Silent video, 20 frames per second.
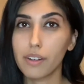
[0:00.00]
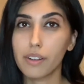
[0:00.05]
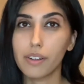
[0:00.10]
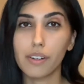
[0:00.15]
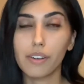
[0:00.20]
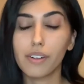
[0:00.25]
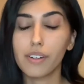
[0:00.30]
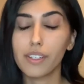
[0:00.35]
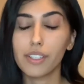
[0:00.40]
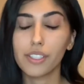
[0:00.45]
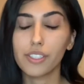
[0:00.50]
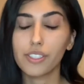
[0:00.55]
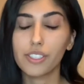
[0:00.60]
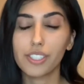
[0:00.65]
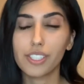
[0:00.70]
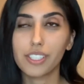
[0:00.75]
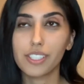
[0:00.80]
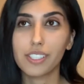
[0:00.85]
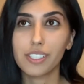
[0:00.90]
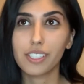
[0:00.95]
or it's
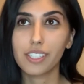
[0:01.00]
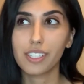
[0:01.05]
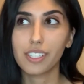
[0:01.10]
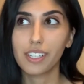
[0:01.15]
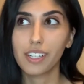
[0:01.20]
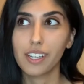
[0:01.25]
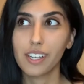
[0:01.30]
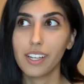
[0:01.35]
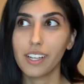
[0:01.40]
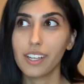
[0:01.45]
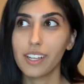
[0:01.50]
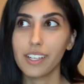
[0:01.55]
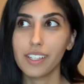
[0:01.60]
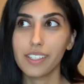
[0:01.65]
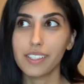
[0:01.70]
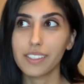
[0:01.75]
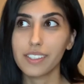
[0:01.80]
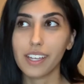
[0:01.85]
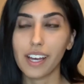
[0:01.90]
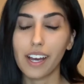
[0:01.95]
just,
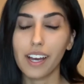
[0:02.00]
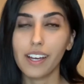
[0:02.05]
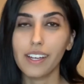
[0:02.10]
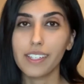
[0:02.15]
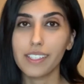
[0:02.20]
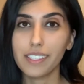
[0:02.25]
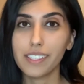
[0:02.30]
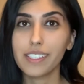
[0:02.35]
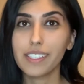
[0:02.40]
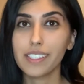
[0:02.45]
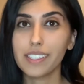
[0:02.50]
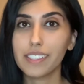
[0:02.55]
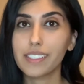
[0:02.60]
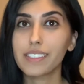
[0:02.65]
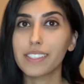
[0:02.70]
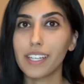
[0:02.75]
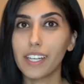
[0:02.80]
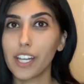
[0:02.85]
yeah, it's a